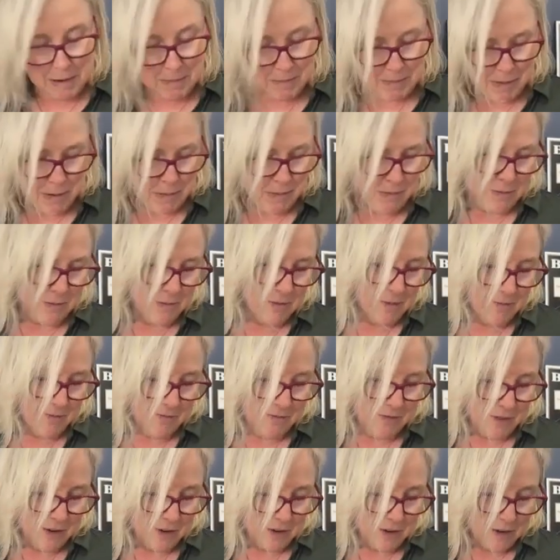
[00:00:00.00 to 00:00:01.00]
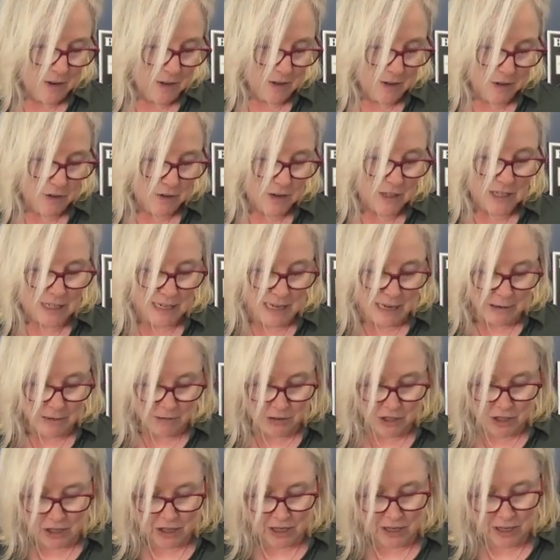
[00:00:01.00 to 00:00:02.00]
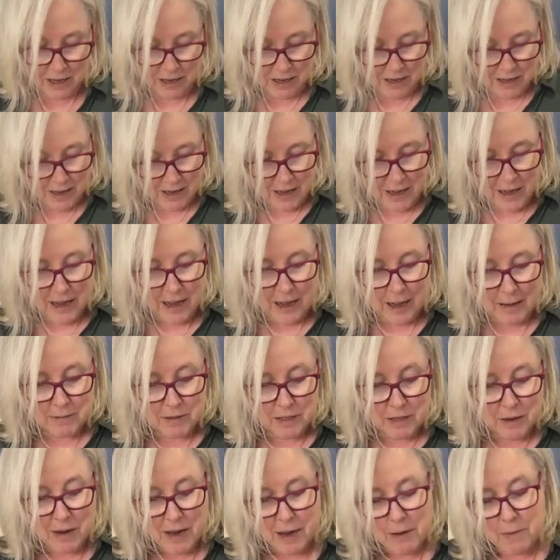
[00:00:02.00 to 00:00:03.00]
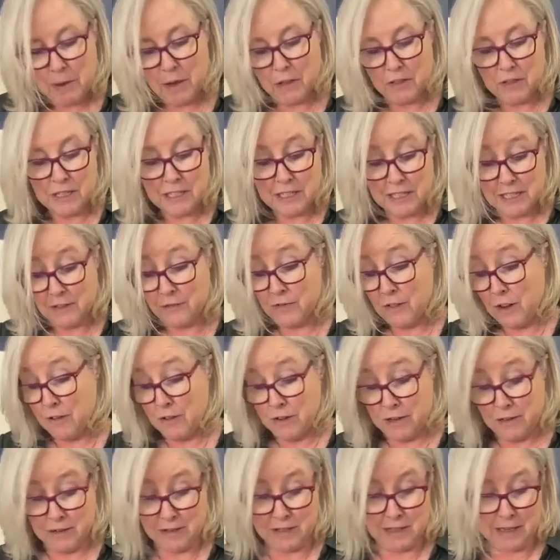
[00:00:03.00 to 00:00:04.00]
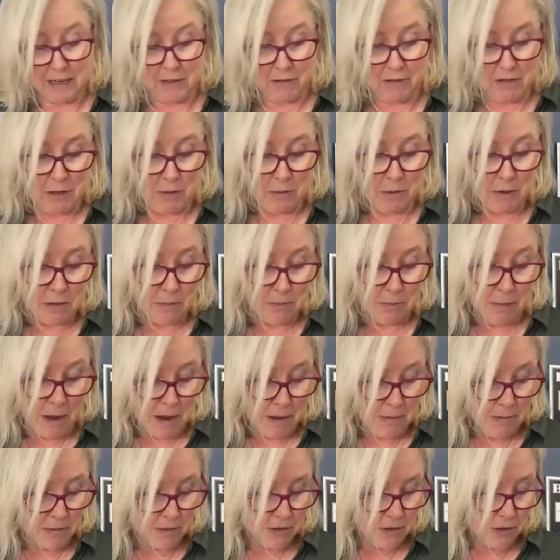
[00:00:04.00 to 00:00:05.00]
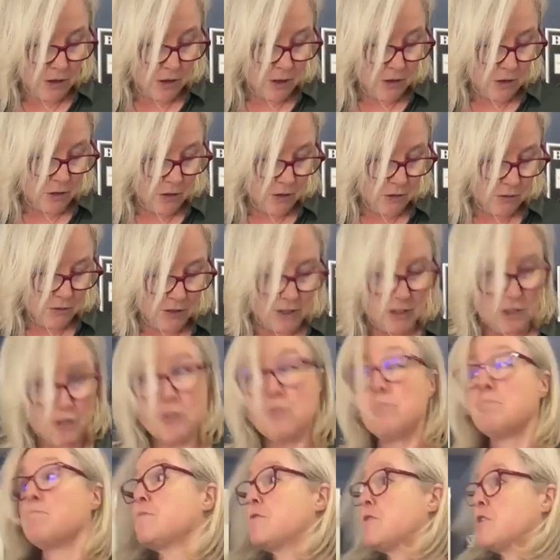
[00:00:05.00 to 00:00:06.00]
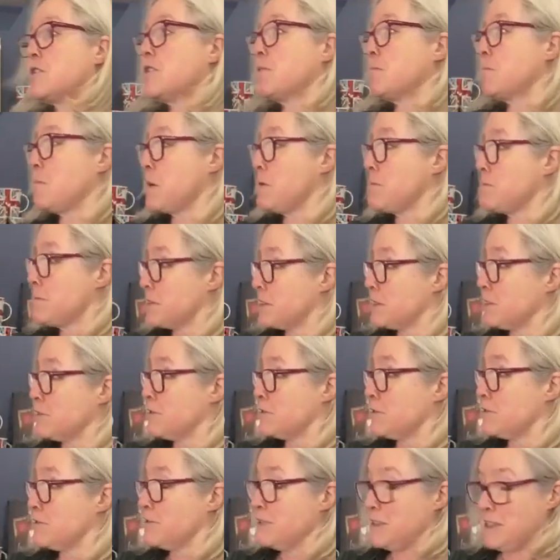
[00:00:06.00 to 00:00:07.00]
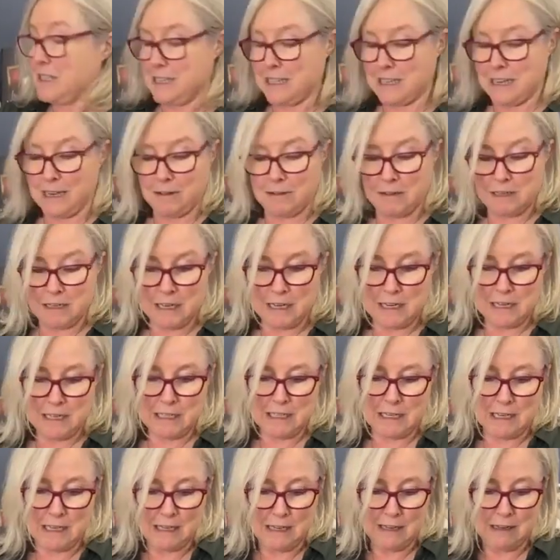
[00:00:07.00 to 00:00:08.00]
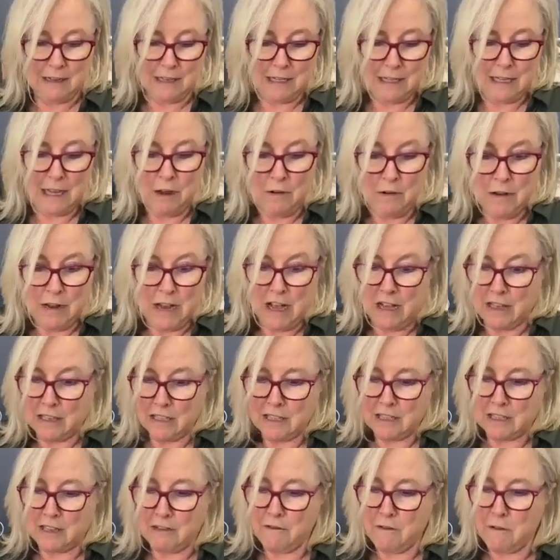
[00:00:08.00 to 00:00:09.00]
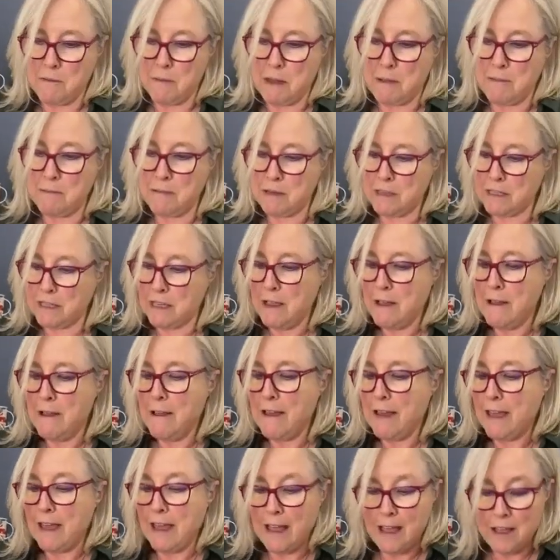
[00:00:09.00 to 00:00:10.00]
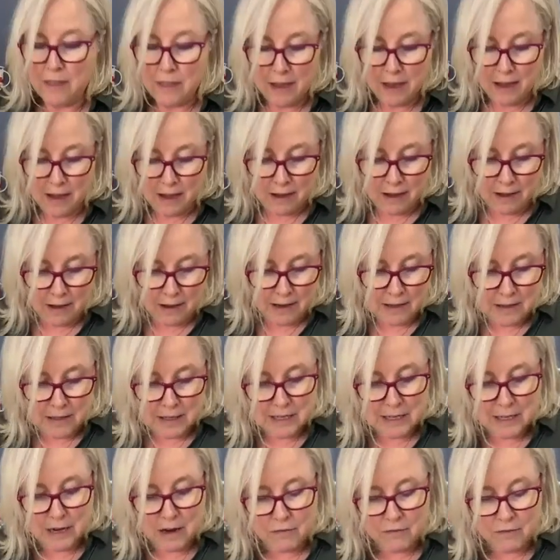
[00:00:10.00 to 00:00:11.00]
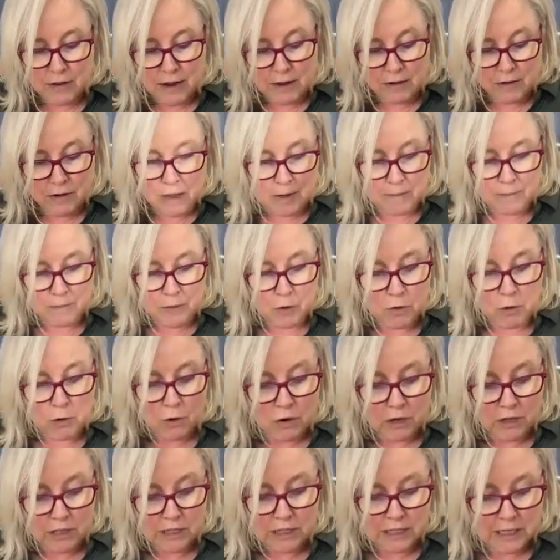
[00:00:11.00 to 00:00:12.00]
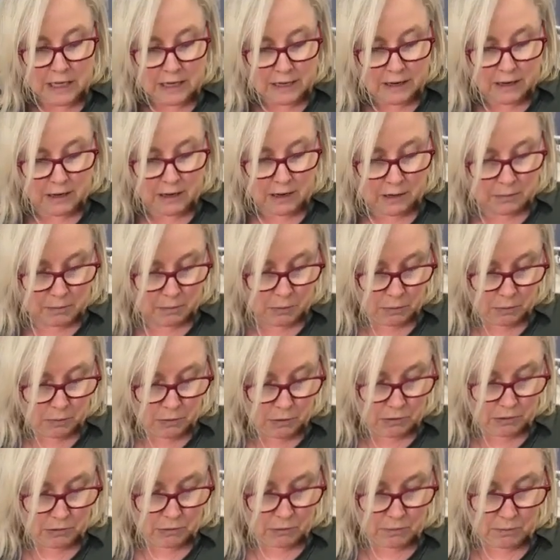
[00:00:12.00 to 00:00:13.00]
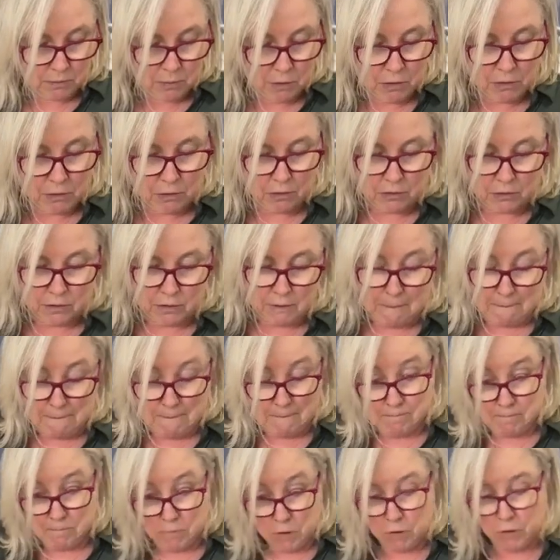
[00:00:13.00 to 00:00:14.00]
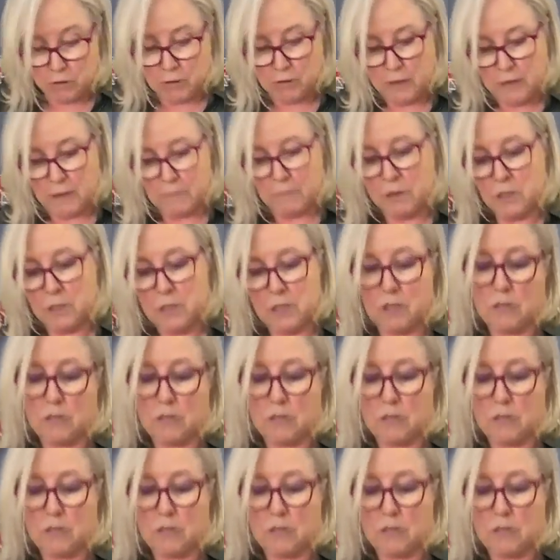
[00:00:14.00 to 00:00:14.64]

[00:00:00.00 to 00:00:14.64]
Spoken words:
make people very nostalgic. So here we are. This is very nostalgic. With paper dolls. Do people still do this nowadays? Is it only us that remembers? Here they are in this lovely quality cardboard book that I'm